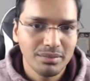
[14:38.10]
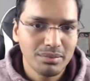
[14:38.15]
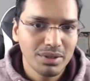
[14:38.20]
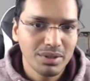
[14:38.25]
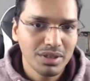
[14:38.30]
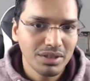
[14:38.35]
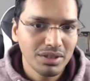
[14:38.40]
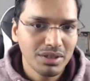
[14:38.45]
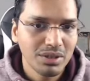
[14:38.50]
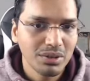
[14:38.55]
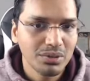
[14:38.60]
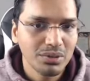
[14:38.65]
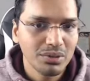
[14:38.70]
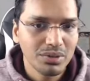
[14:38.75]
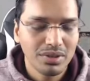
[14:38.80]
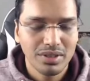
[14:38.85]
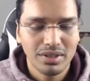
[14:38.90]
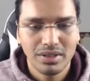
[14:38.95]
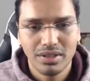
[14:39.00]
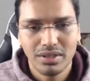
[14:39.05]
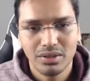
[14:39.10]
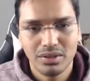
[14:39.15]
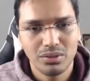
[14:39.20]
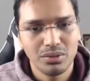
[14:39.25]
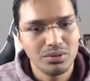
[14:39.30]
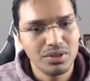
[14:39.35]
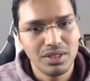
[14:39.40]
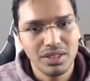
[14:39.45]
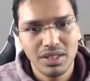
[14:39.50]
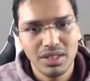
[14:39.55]
bring the rook to
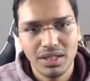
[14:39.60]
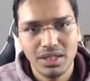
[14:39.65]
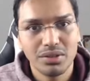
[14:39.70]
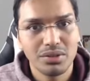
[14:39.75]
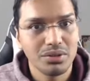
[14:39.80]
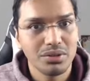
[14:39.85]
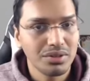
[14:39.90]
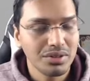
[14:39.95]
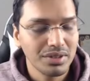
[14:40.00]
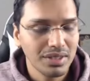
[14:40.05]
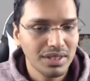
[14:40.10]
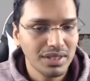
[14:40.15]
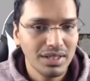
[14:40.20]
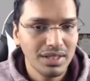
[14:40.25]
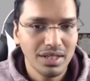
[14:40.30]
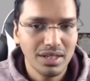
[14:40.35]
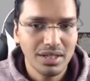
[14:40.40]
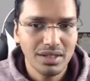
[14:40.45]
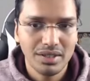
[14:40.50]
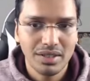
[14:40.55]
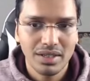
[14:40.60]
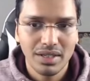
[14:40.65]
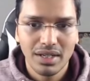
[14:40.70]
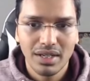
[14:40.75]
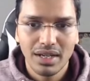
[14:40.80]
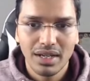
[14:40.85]
d8 or e8,